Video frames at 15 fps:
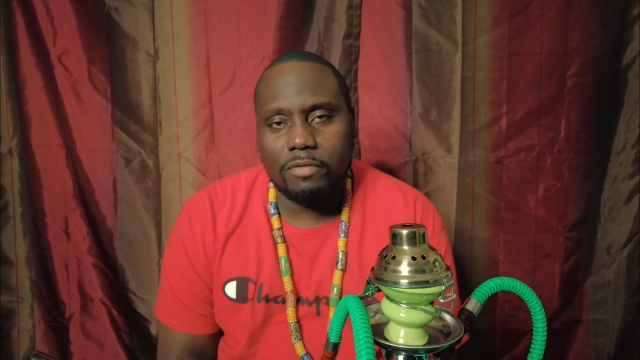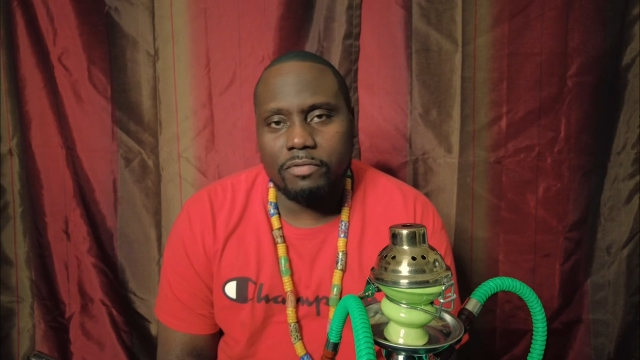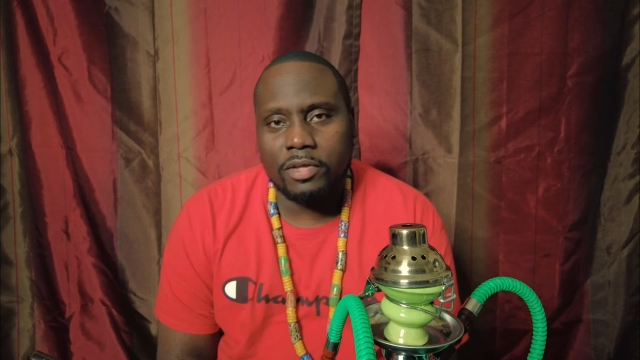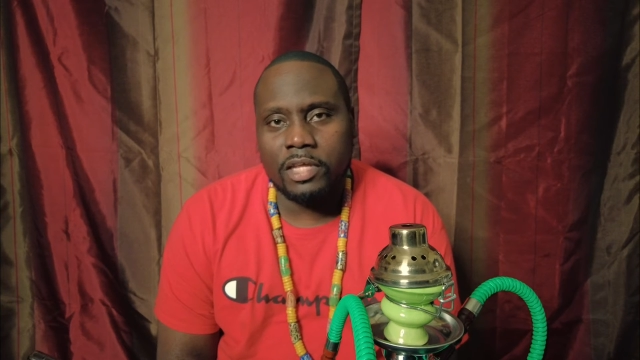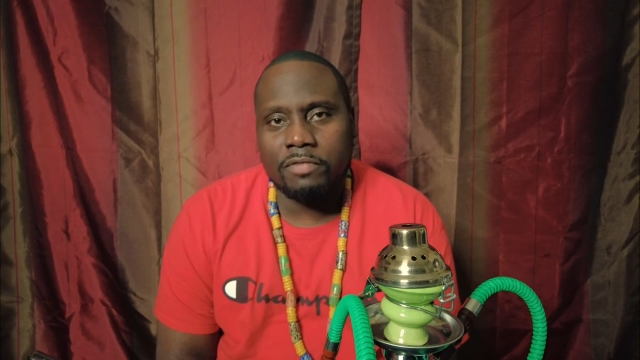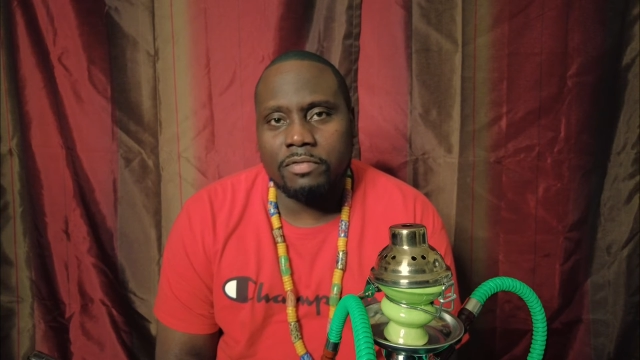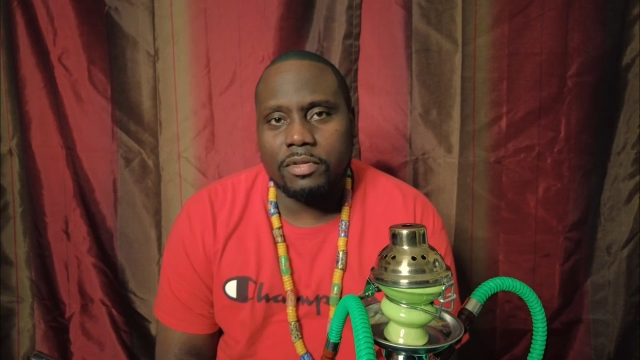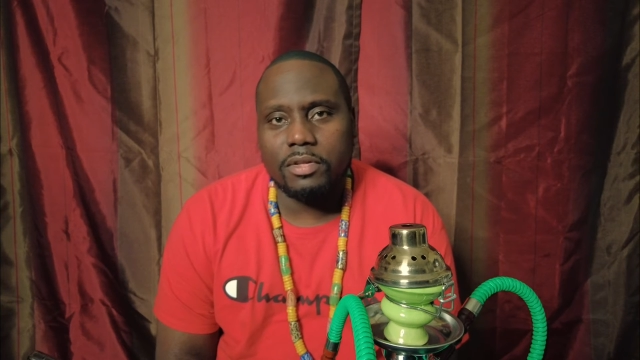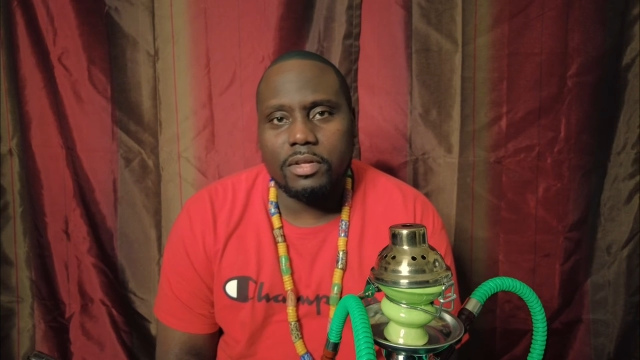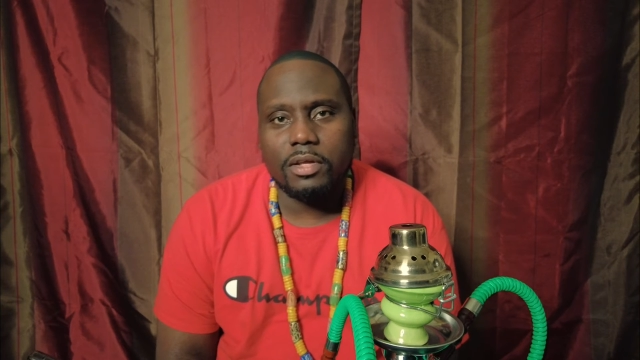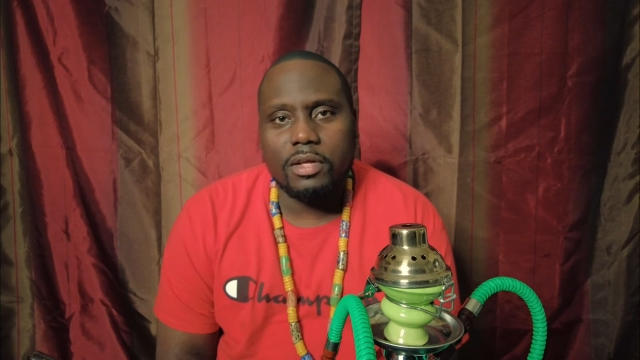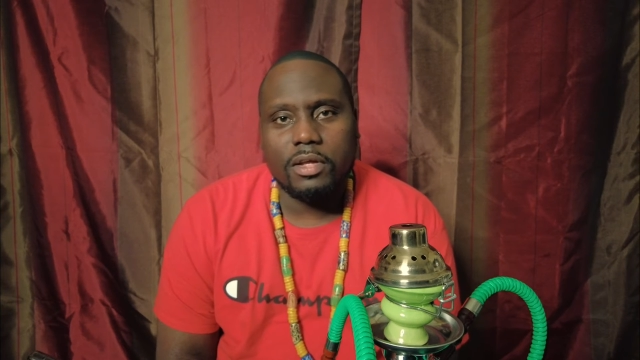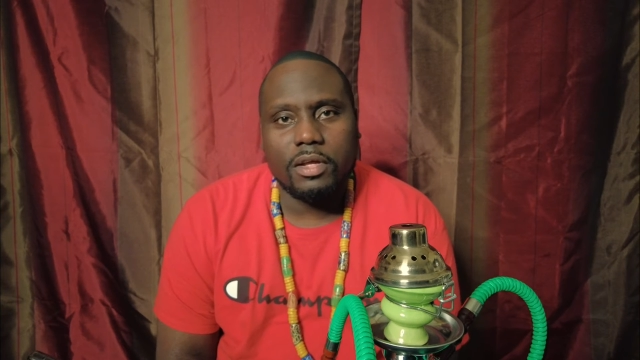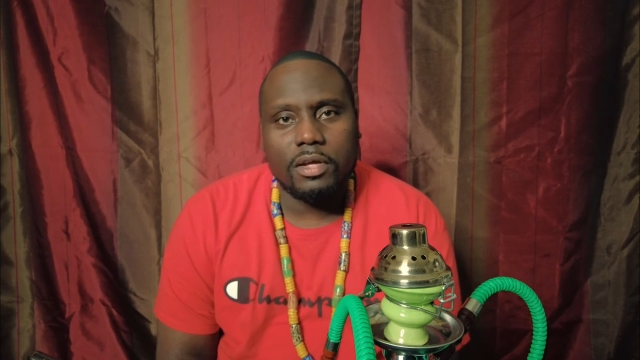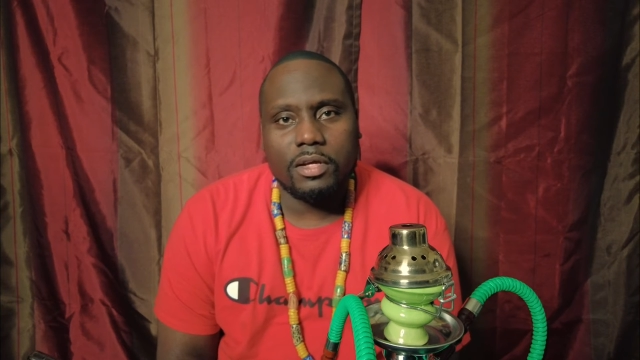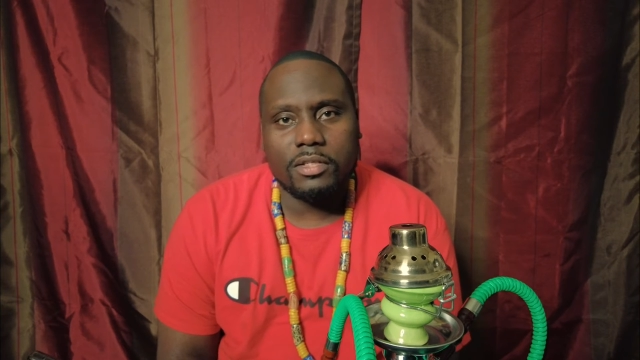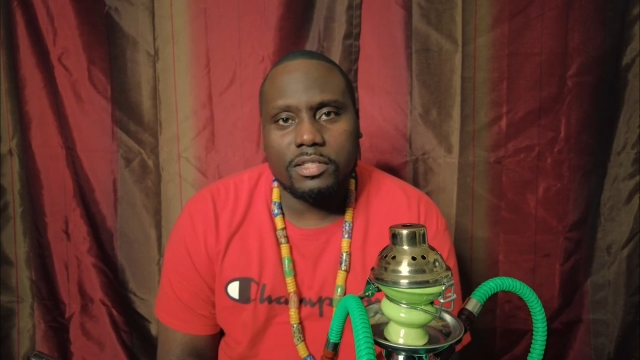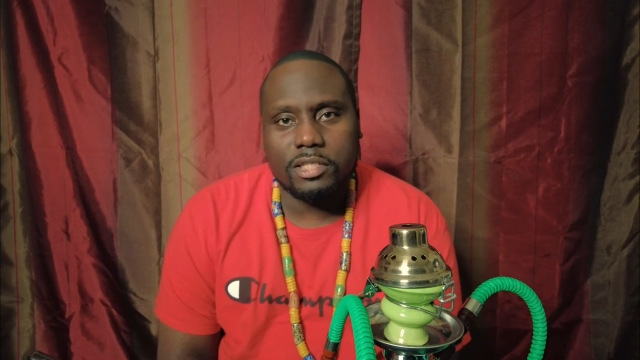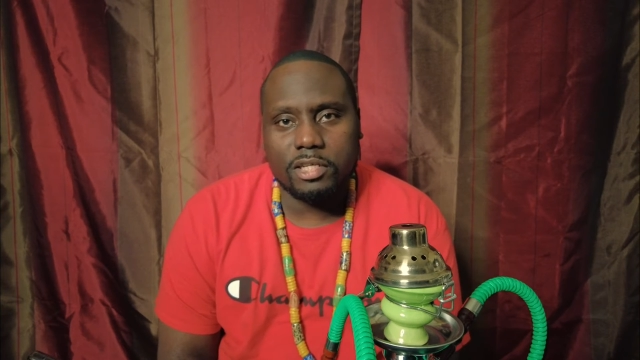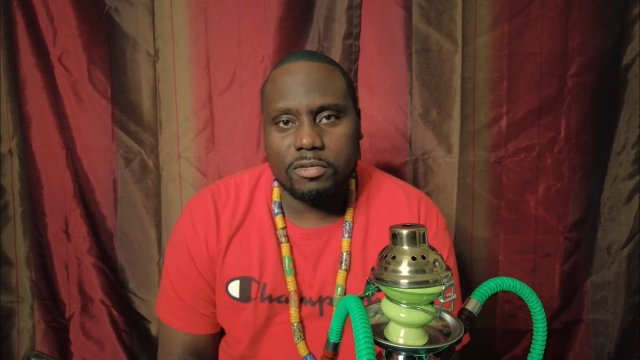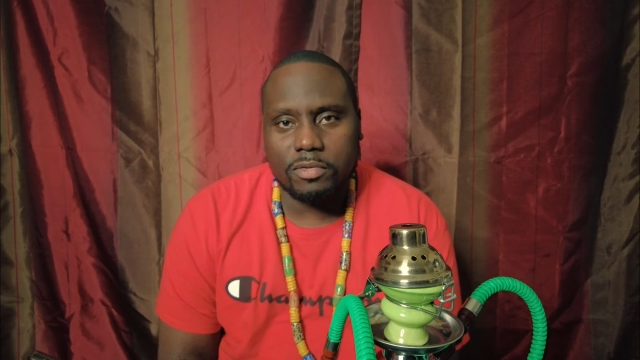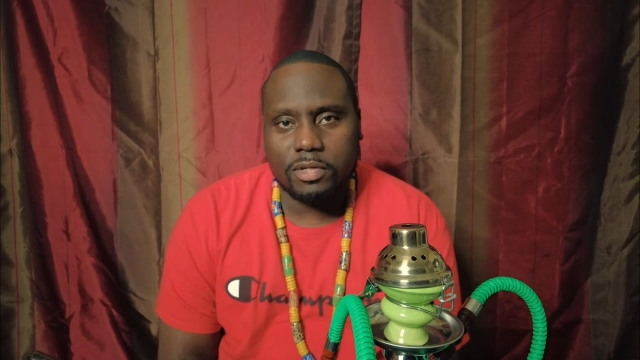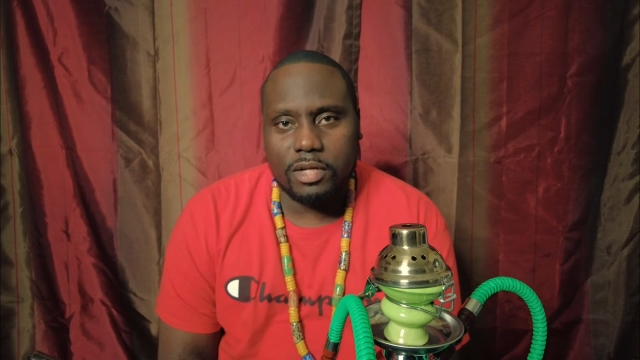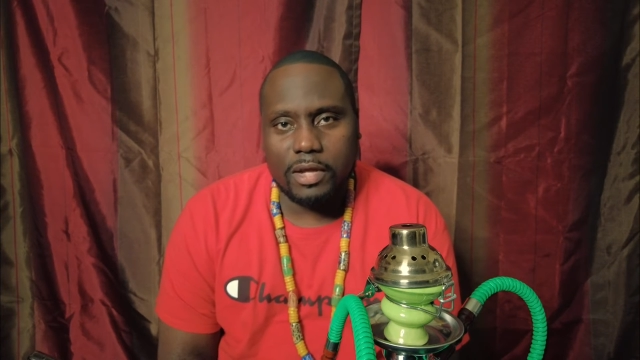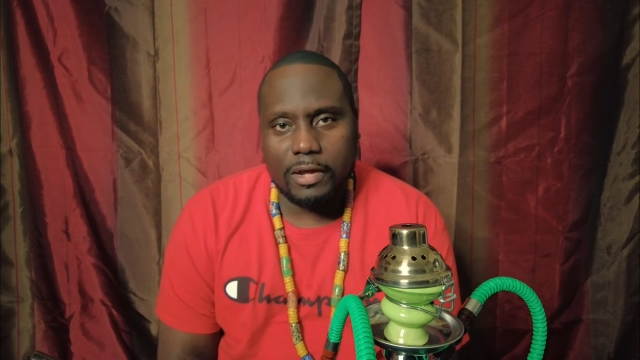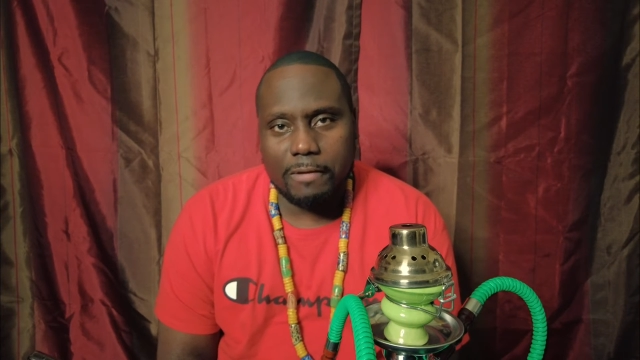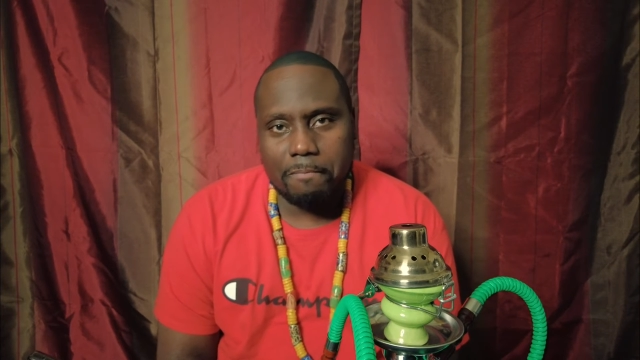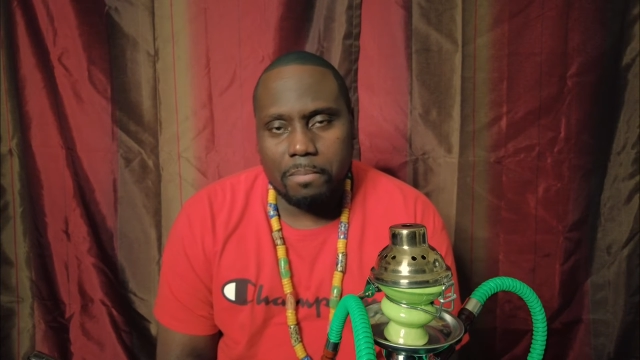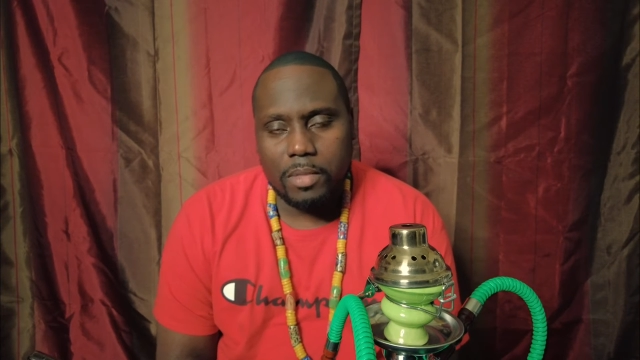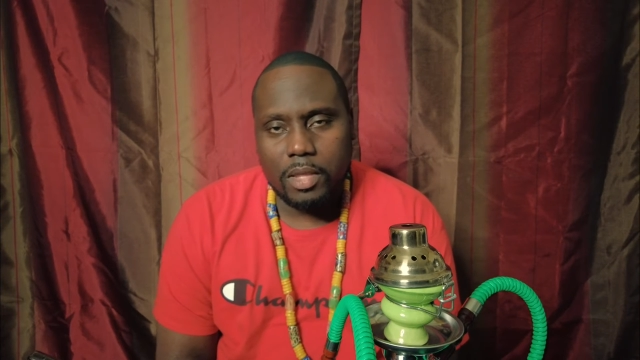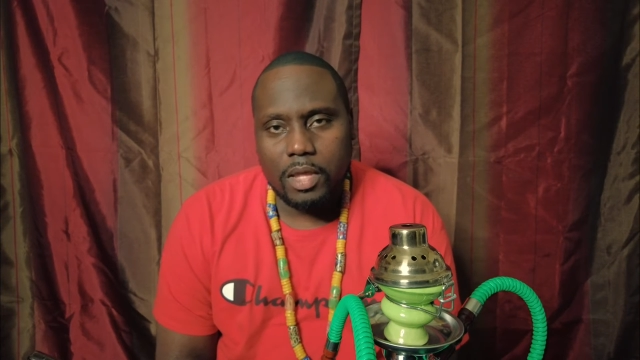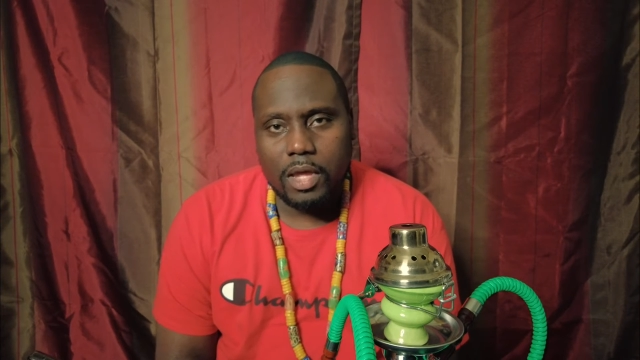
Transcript: For even considering that,